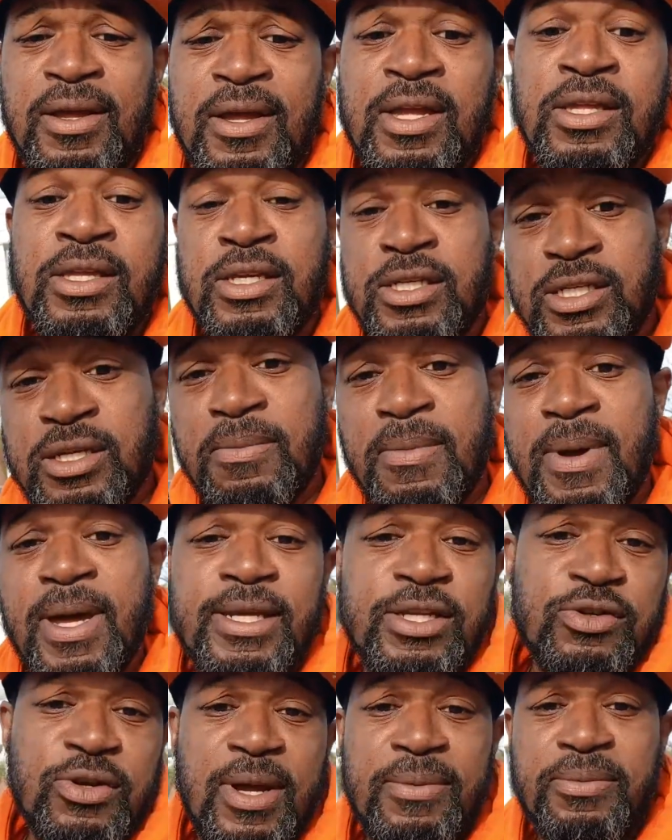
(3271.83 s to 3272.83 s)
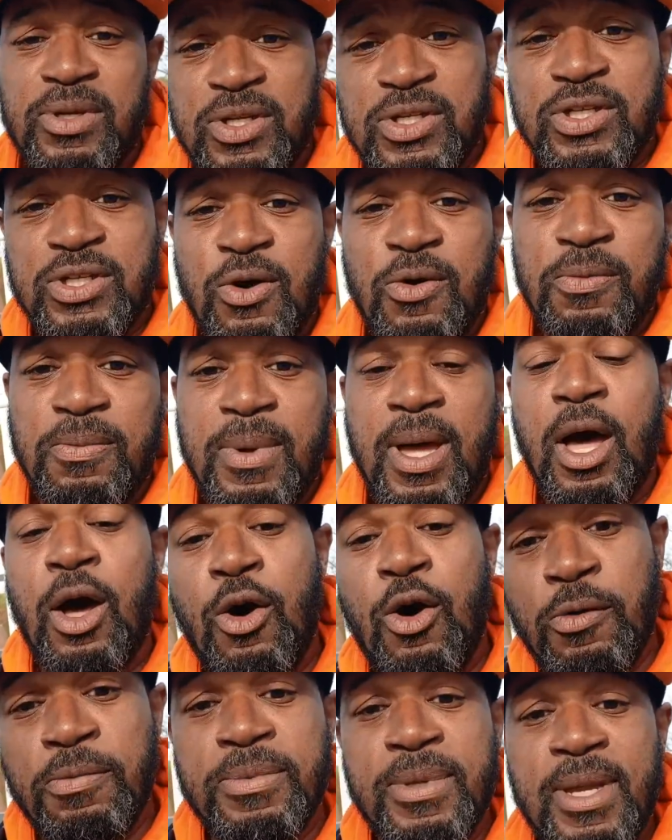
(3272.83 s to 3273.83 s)
Did somebody drop the soap? I
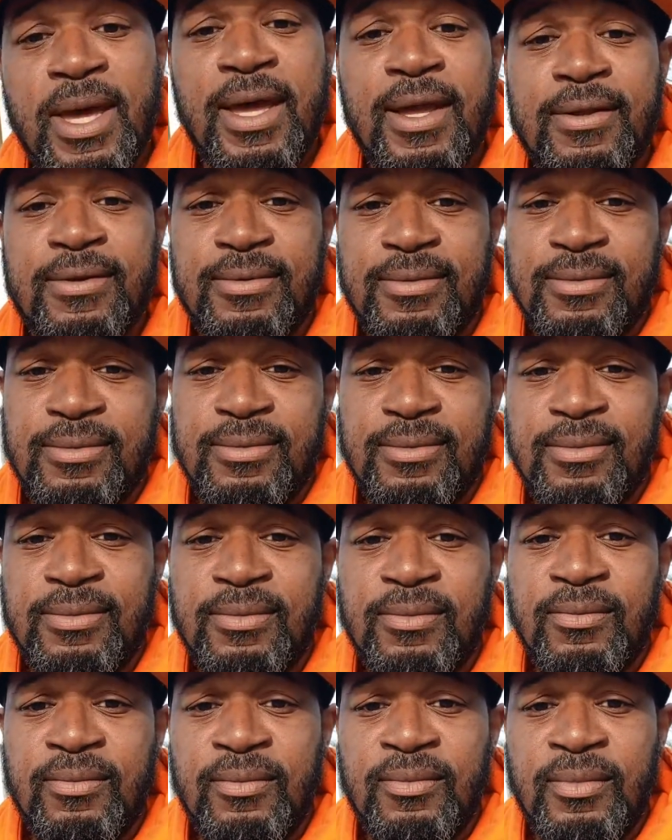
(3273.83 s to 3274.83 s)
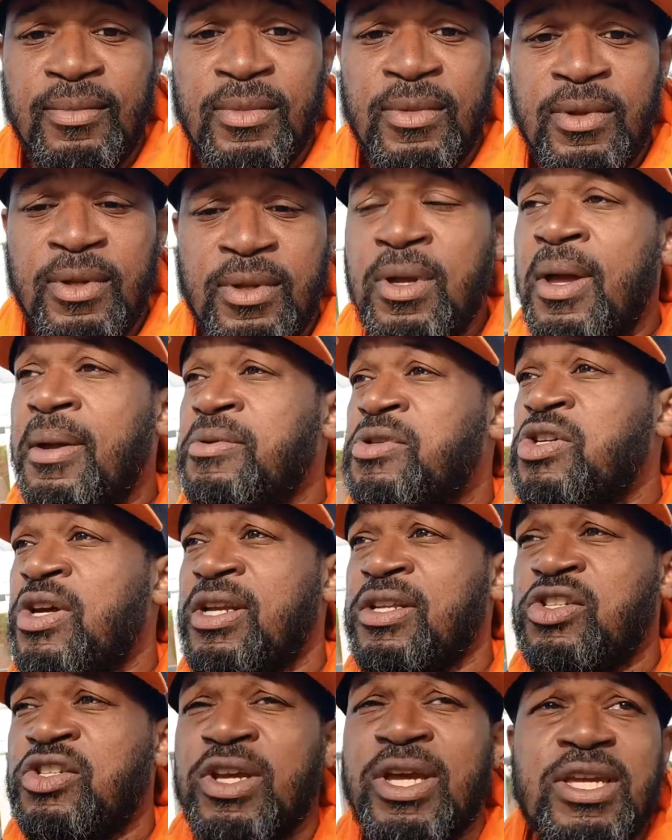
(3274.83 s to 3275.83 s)
hope not. I'm trying
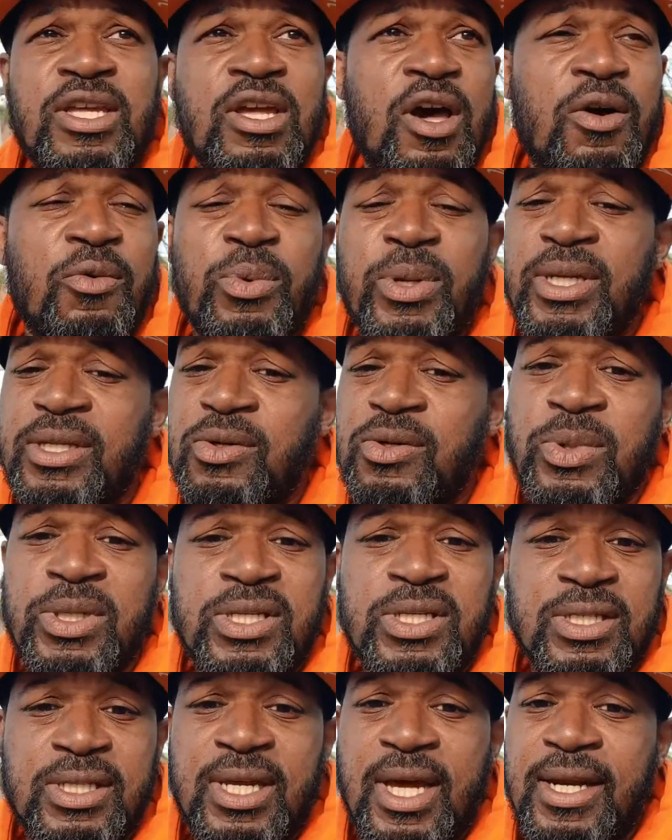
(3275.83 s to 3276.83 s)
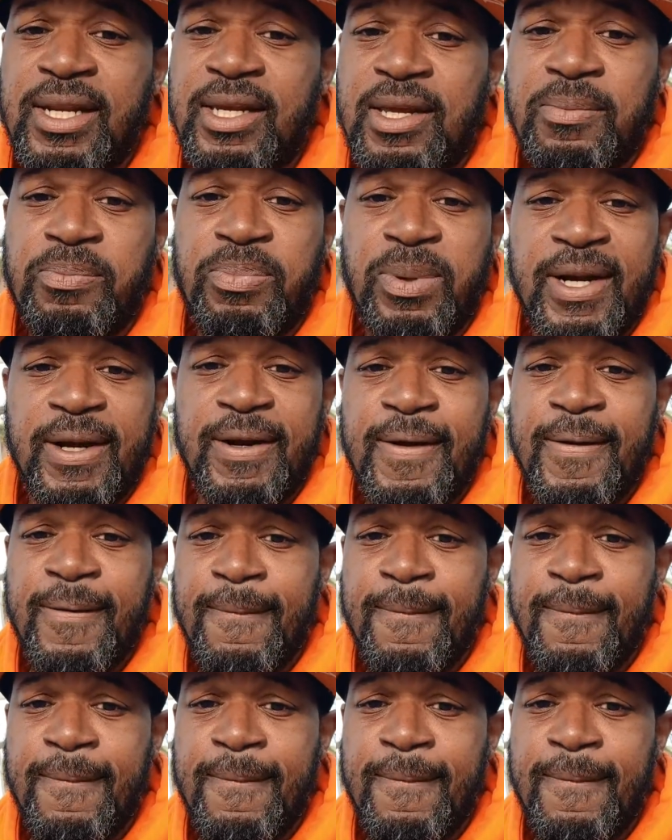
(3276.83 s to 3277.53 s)
to tell y'all, we just got to get better.